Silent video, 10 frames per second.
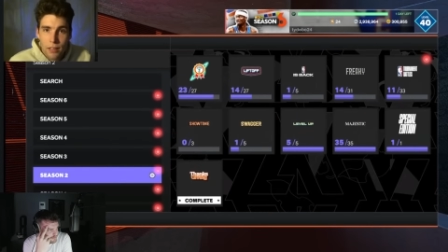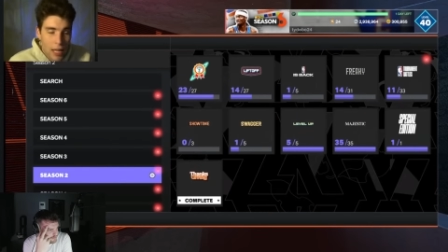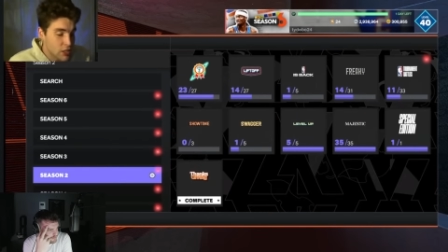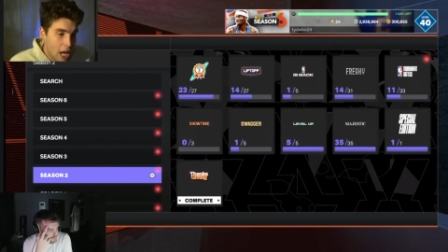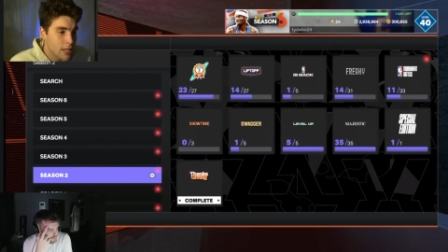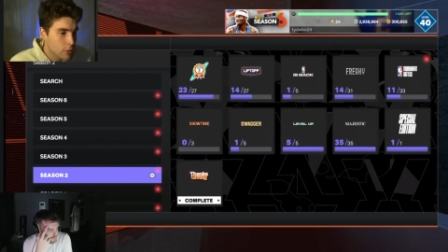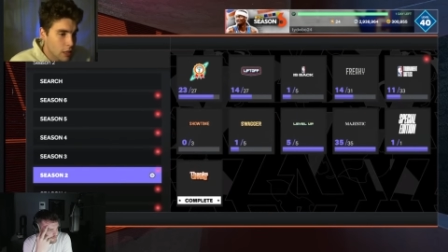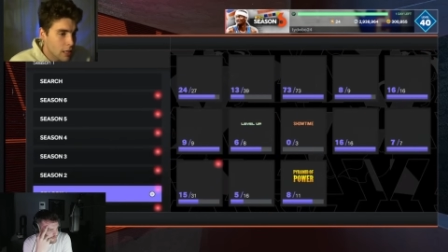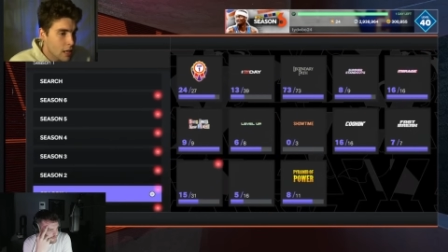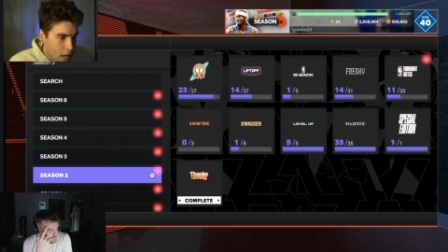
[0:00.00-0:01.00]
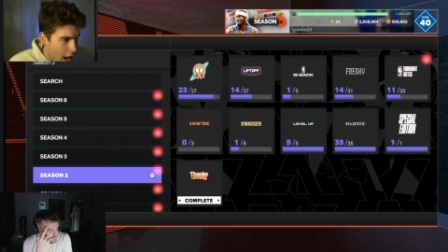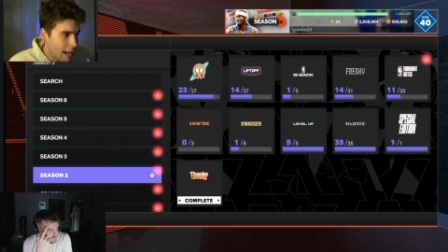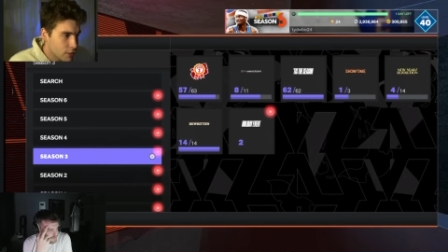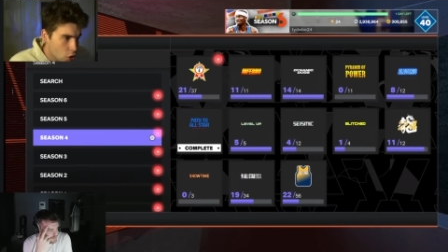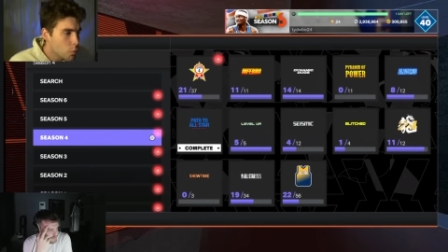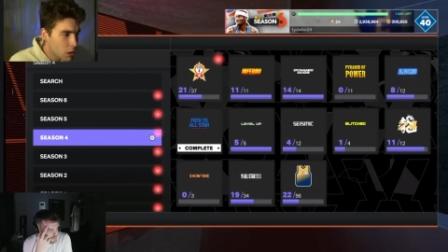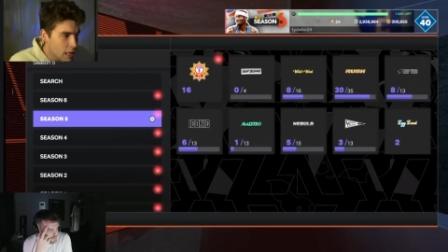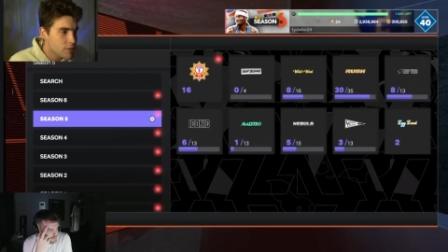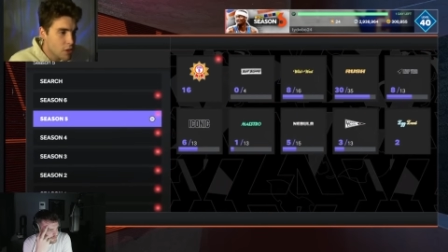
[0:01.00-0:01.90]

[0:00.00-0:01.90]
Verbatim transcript: Like genuinely, I do believe